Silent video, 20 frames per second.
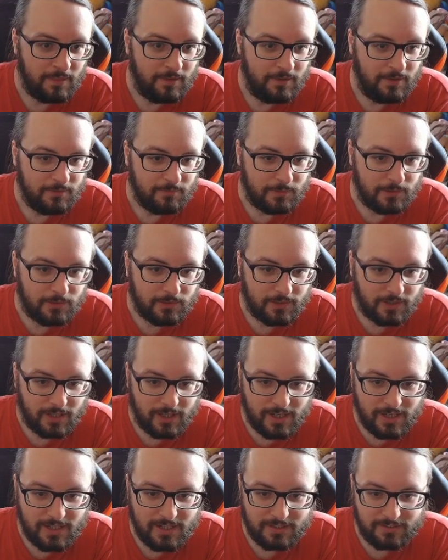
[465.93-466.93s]
If we look
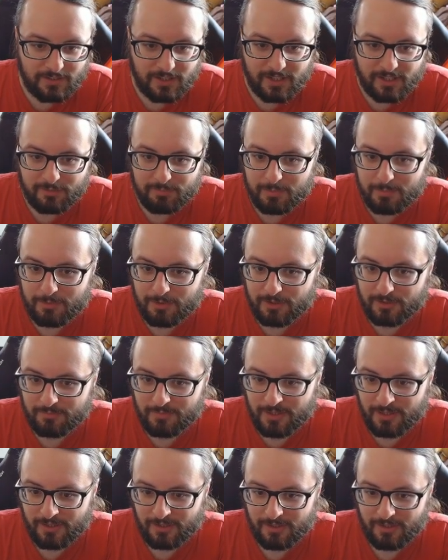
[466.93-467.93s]
at Espimon,
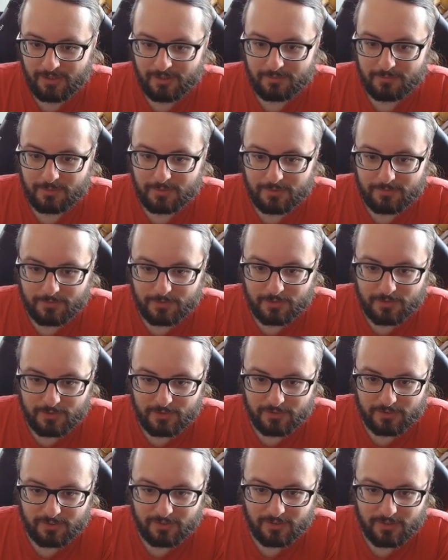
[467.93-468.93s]
we've
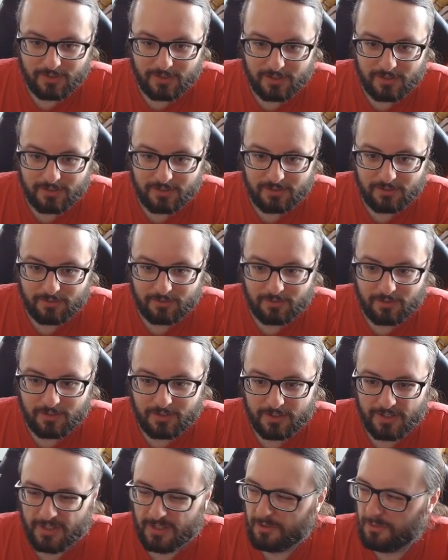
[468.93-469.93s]
got uh, this
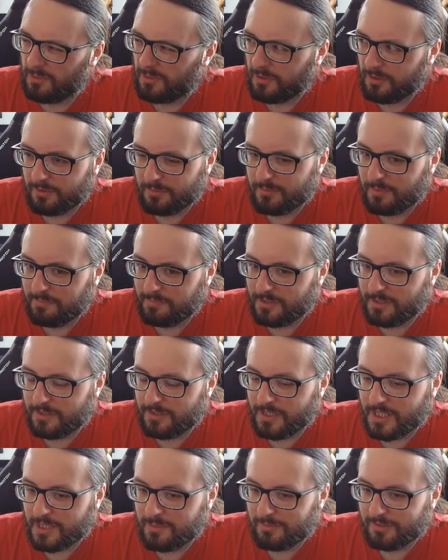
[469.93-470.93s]
guy here who I can't remember the
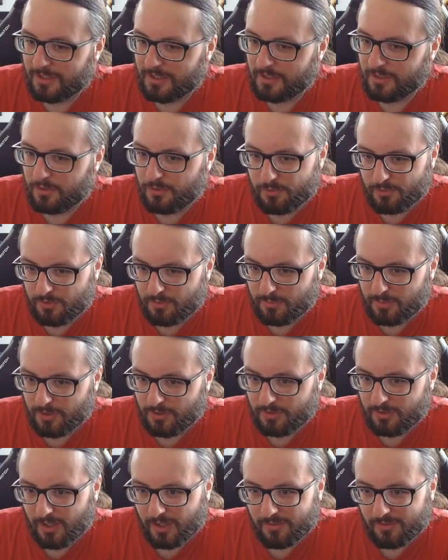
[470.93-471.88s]
name. Is it Ludamon?